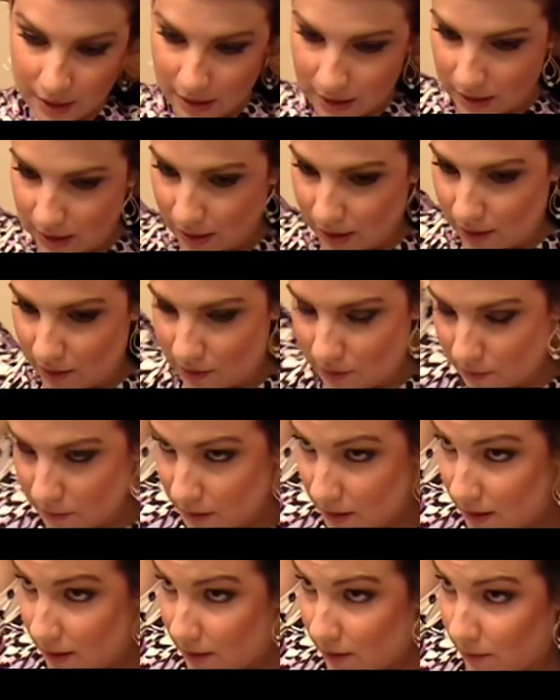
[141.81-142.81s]
And you
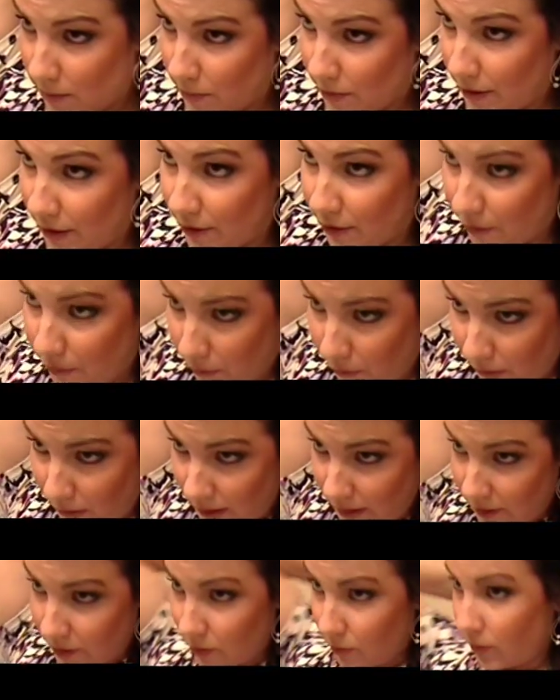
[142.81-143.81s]
may need a brush for
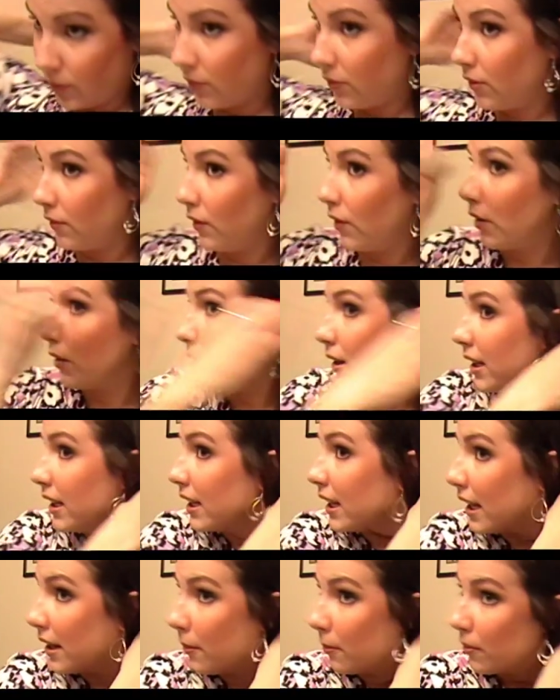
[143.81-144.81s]
this, or if you've already
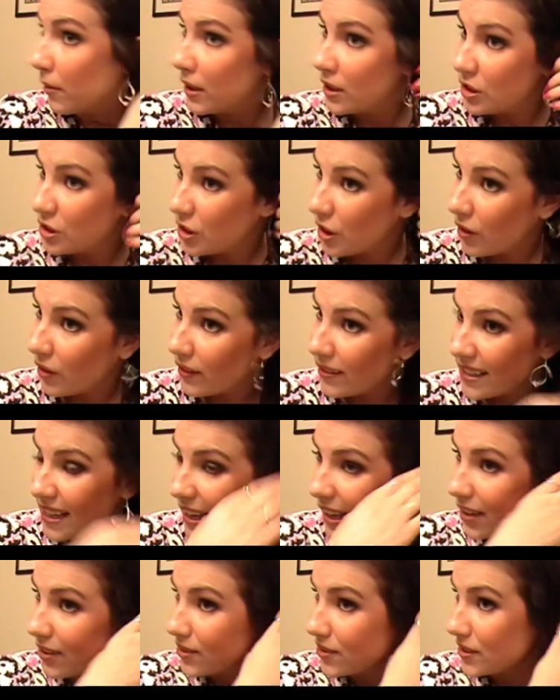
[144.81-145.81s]
kind of brushed all the
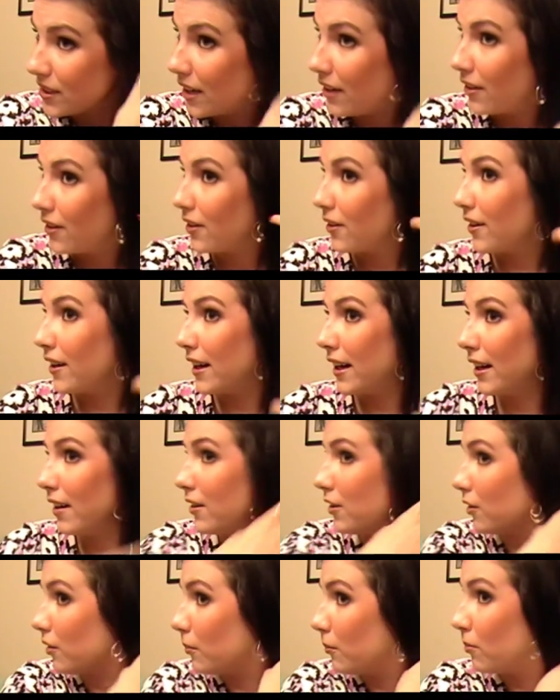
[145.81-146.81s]
tangles out of your hair,
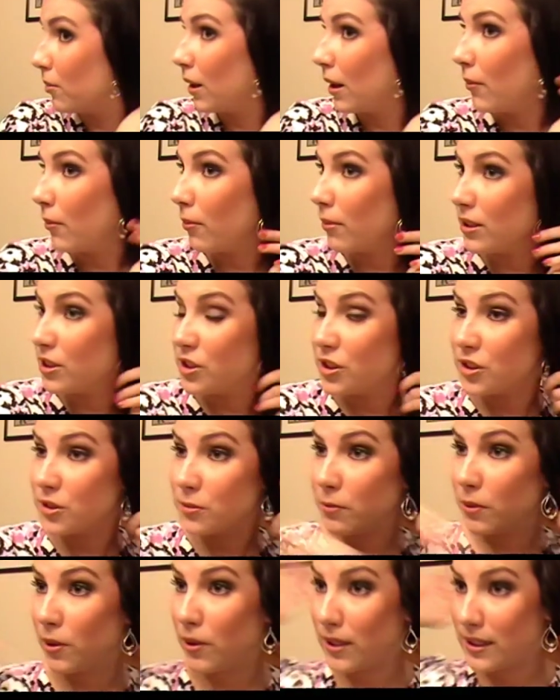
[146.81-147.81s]
you can probably
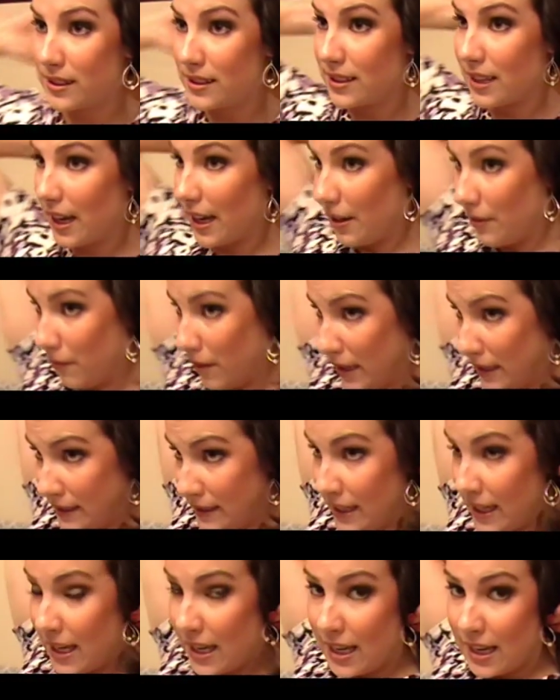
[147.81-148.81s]
just pull it
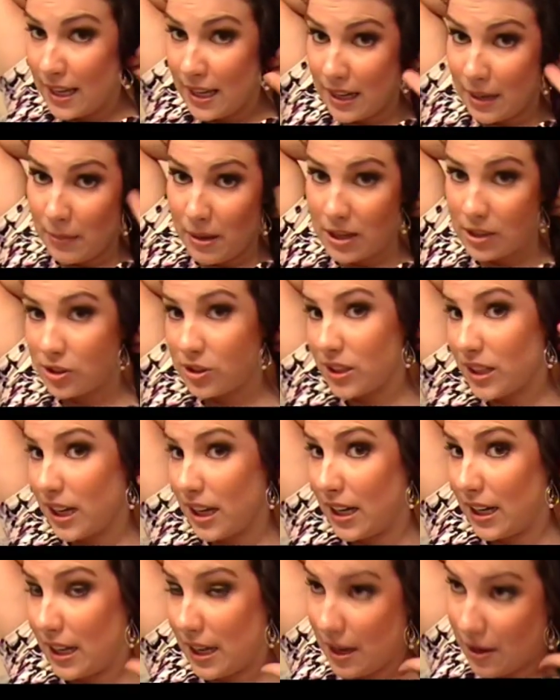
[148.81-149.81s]
sideways. And I'm actually
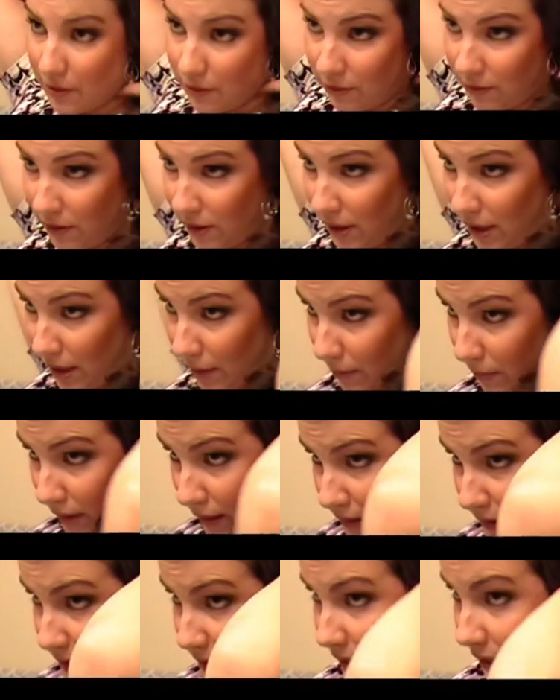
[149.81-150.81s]
kind of covering up
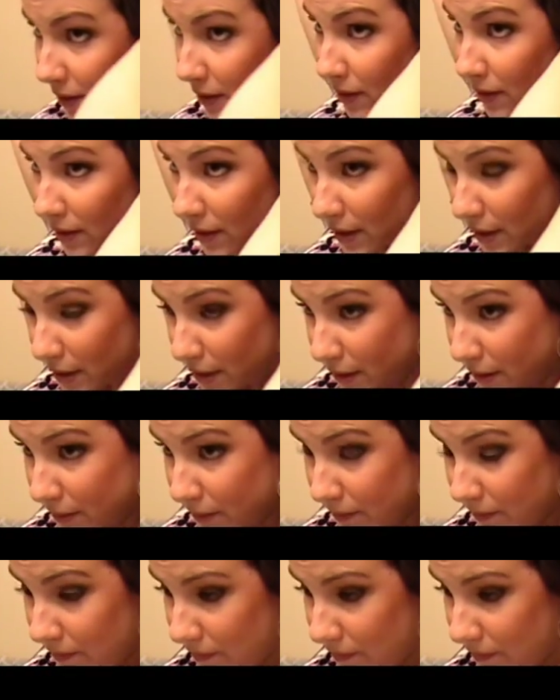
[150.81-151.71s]
this ear here.